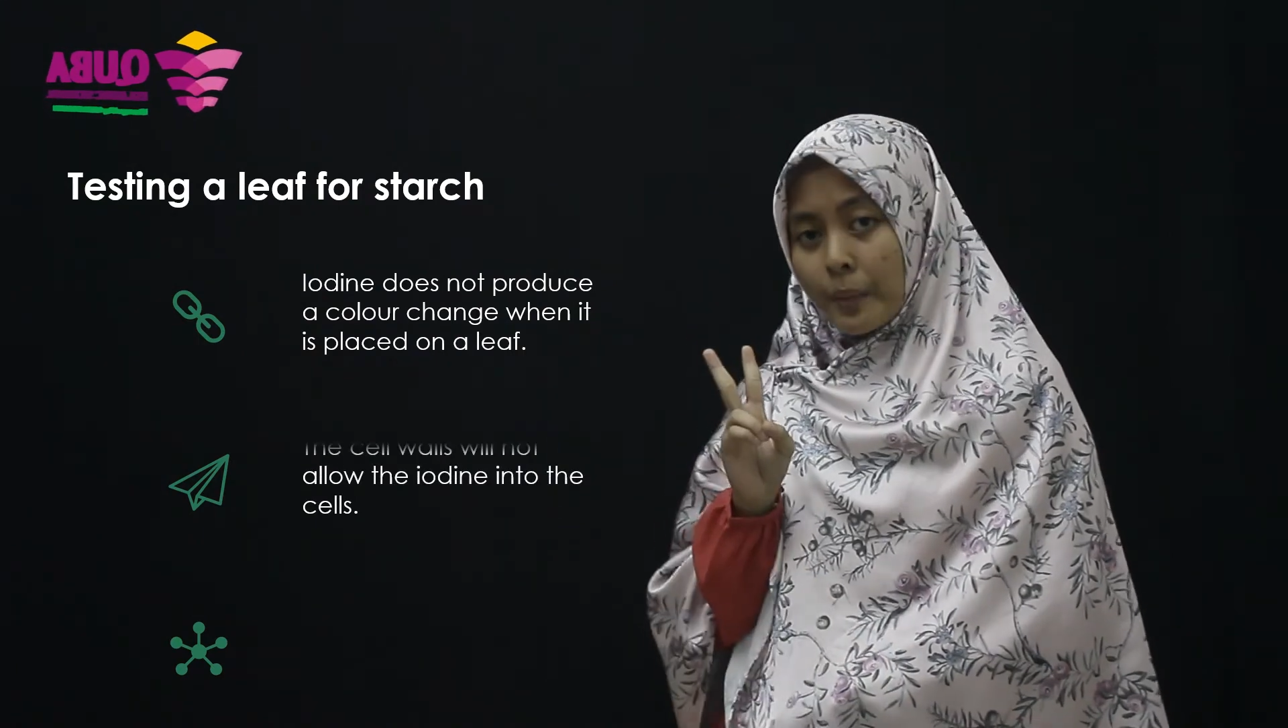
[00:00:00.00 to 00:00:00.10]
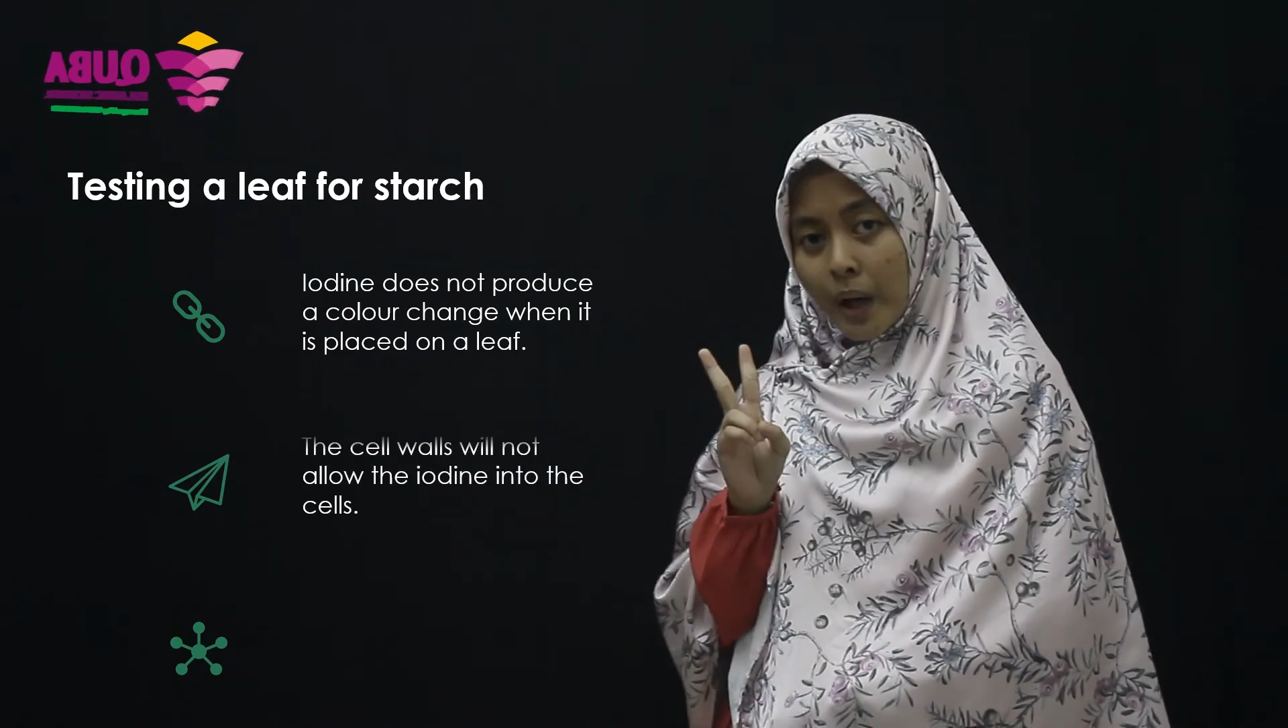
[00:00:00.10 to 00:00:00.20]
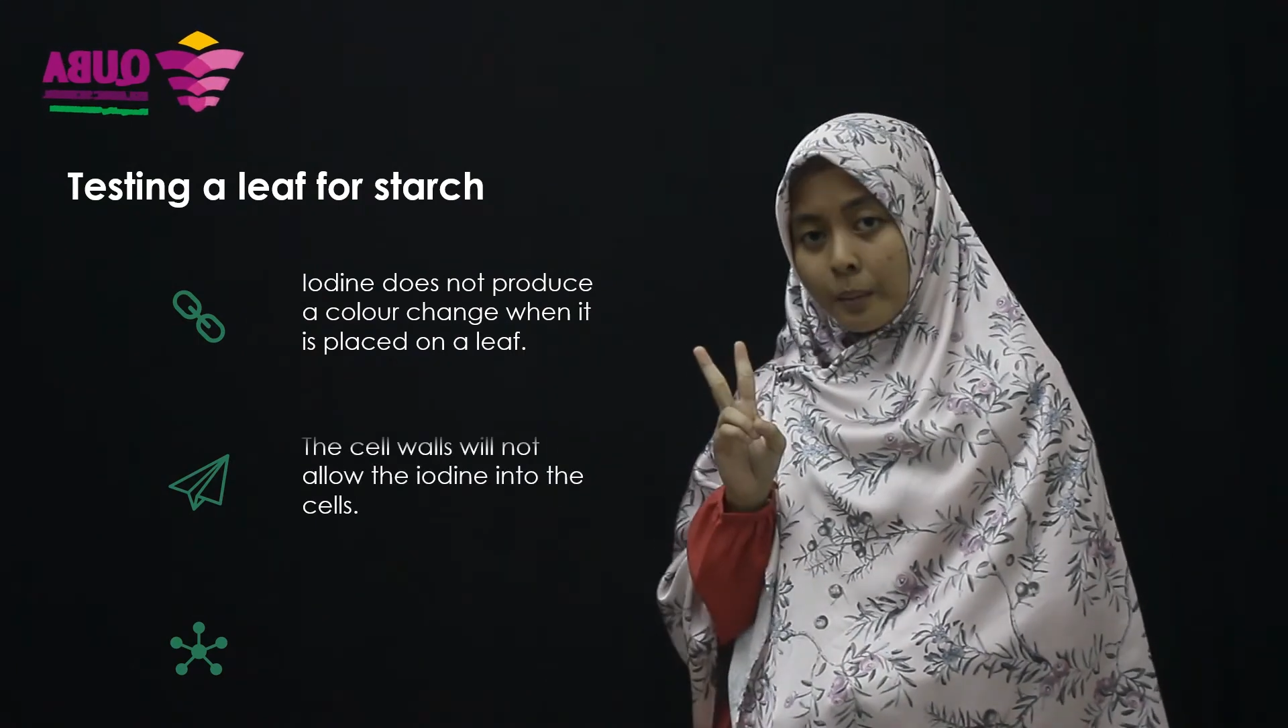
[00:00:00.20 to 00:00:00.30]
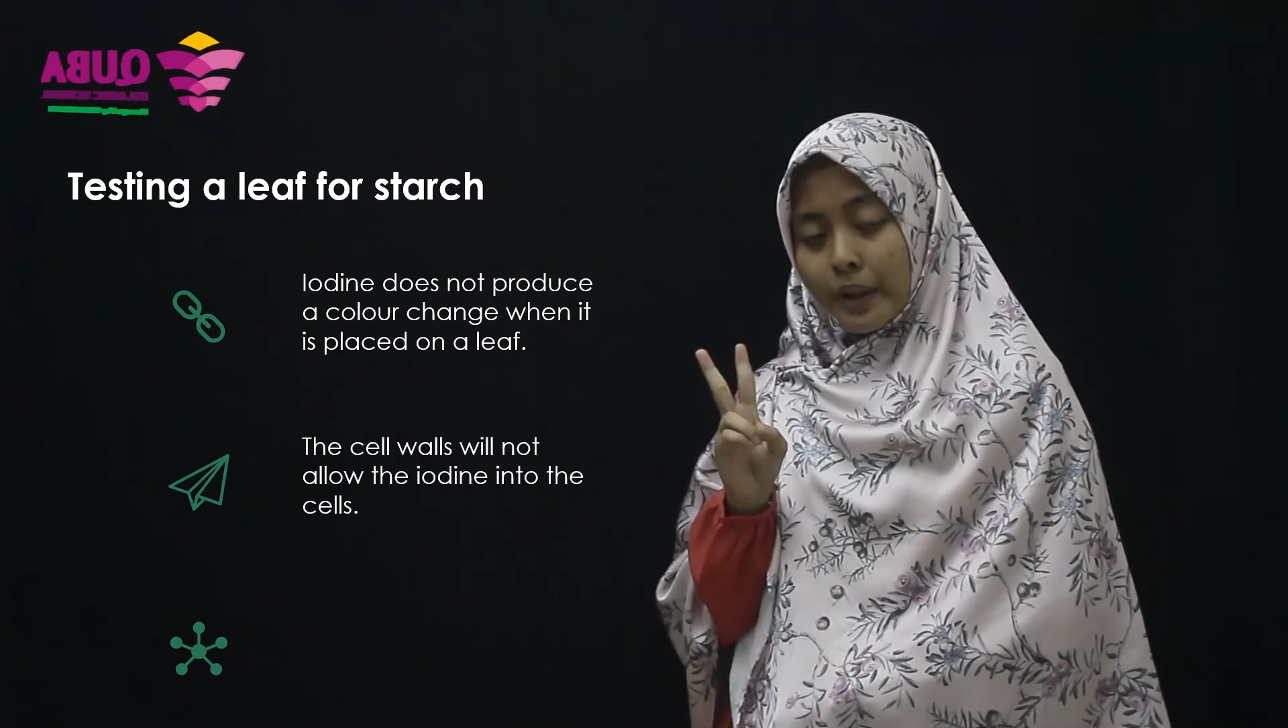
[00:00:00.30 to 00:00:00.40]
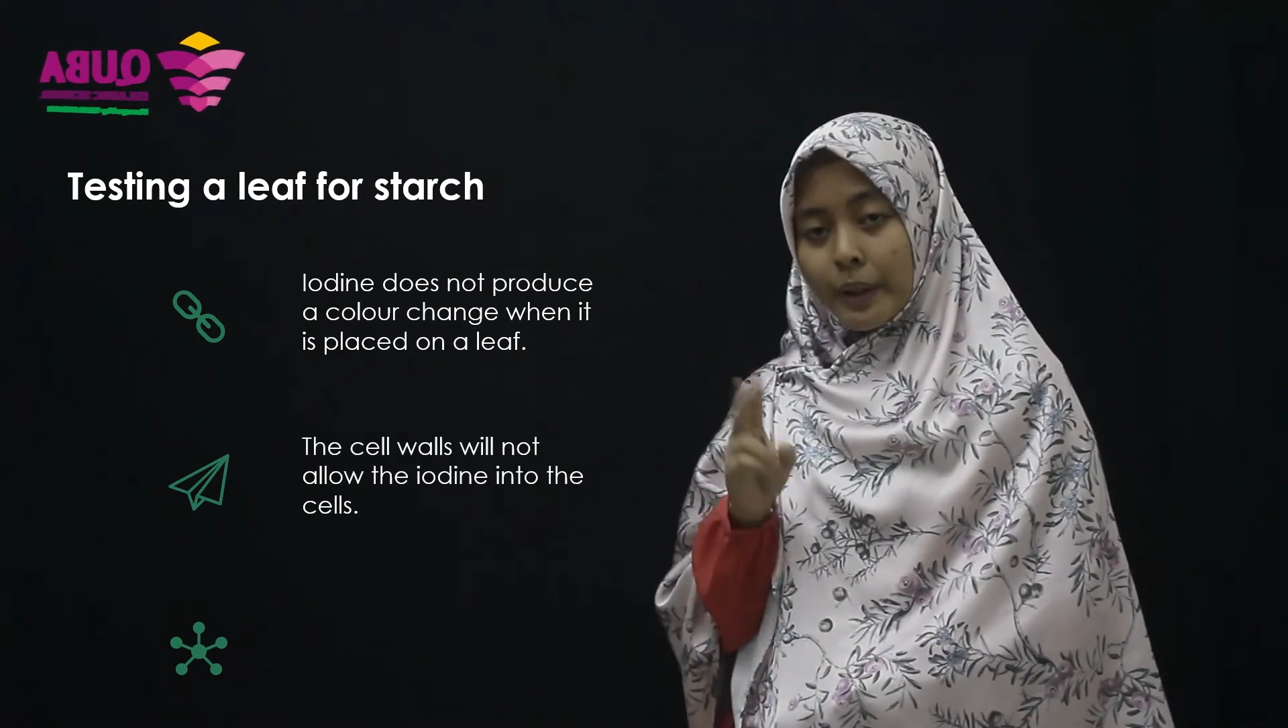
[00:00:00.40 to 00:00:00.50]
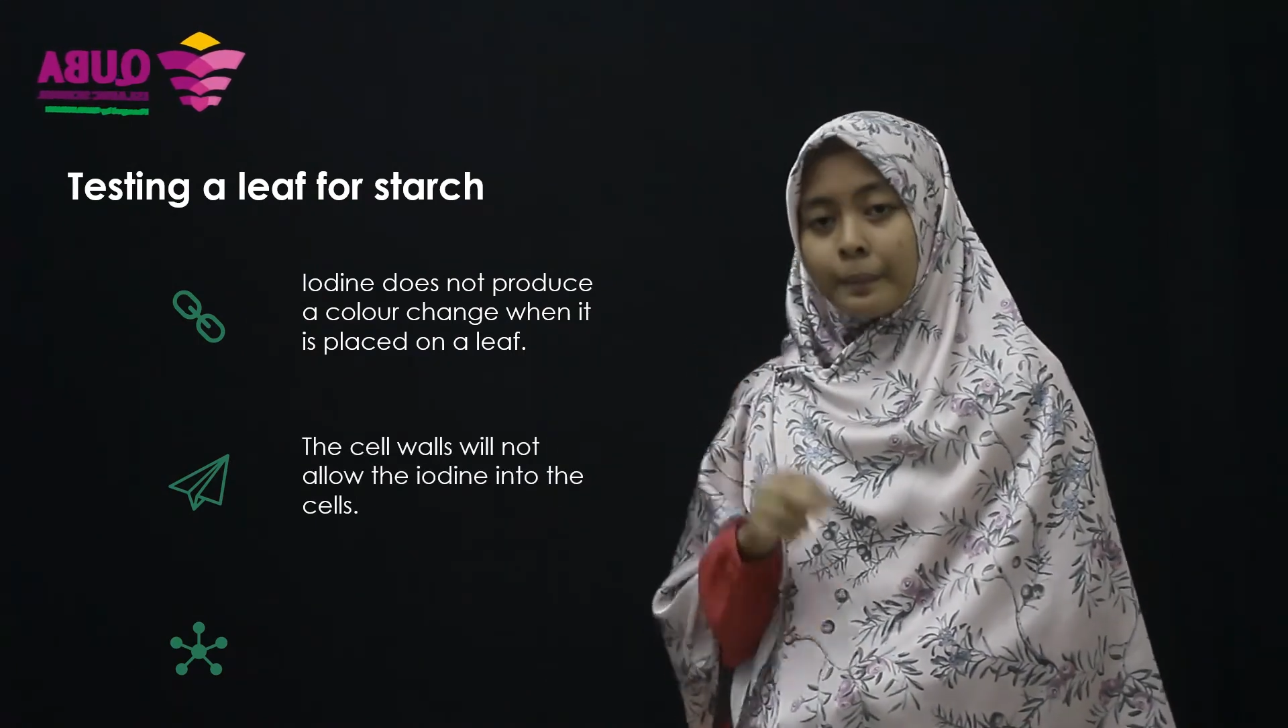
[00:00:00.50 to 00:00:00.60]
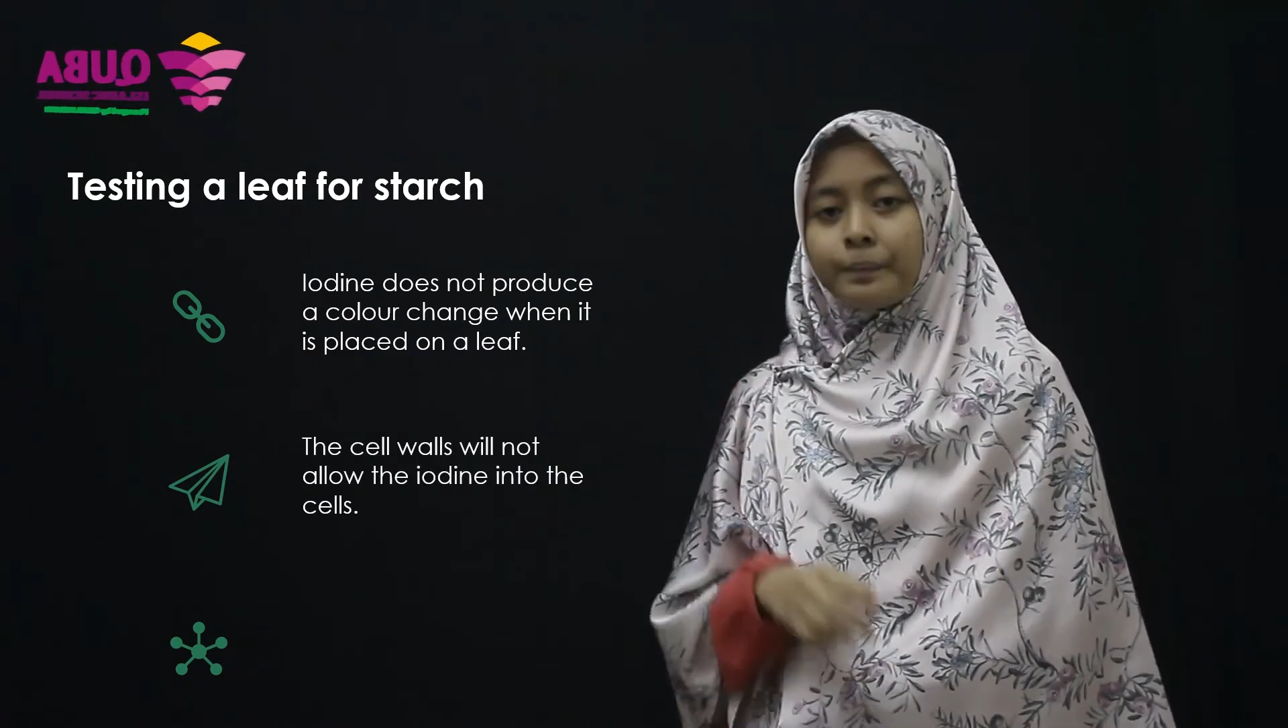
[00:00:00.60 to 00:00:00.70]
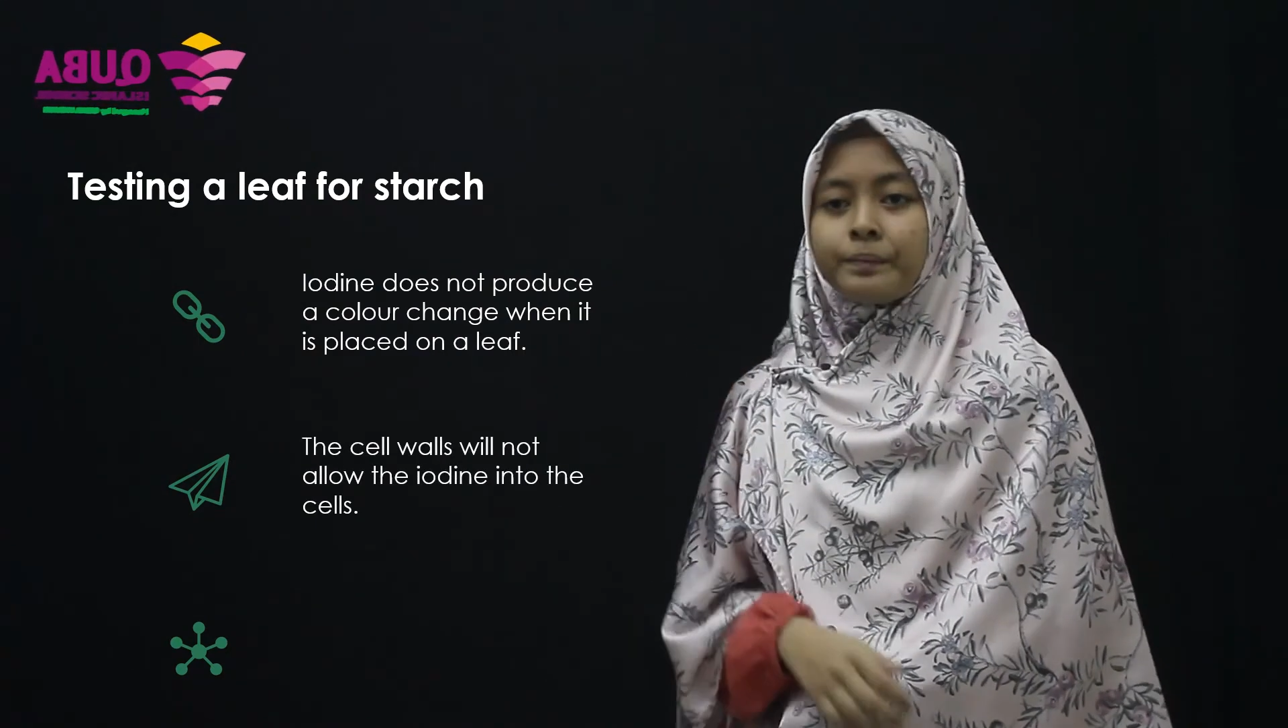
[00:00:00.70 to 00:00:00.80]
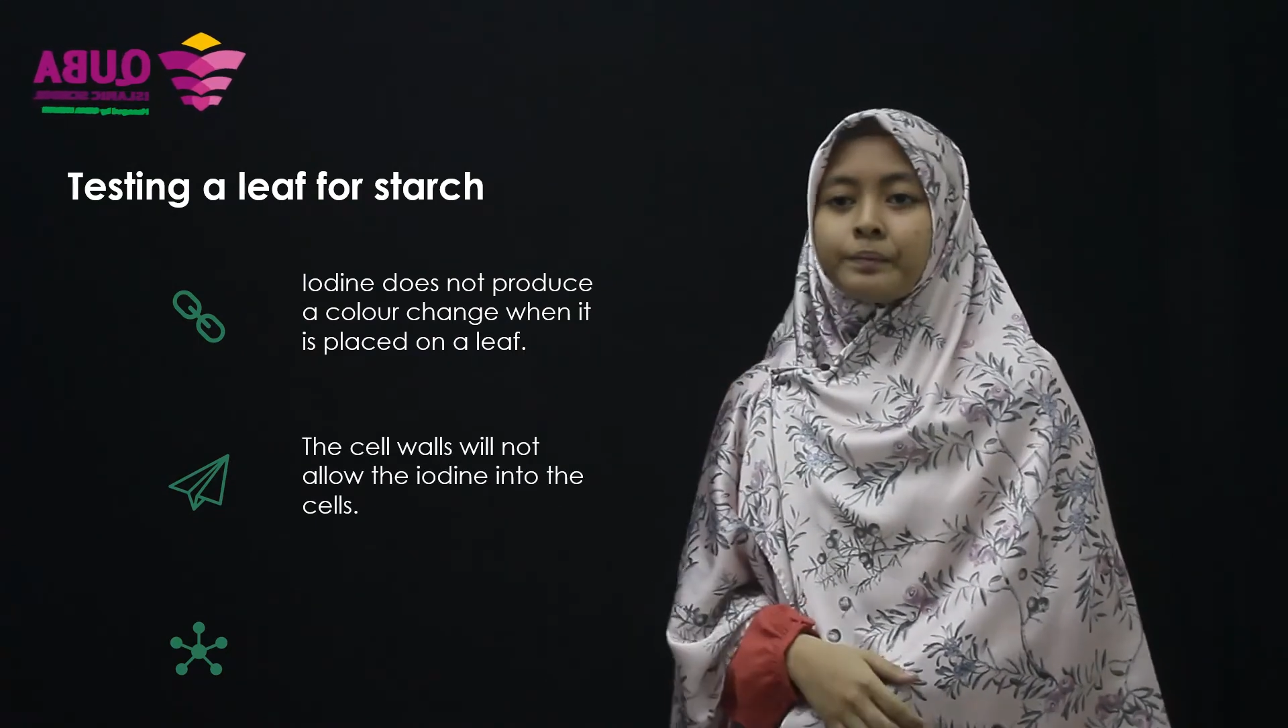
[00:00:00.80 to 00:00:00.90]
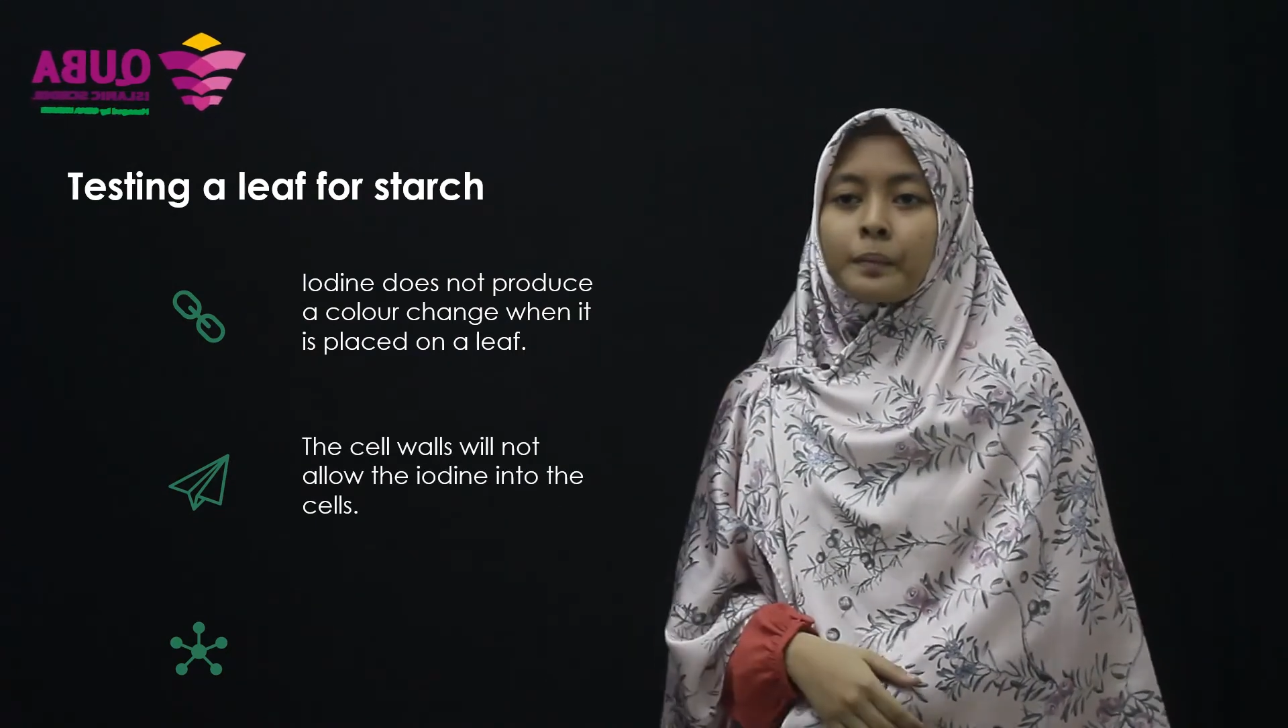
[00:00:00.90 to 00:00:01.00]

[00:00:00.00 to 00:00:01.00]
problem,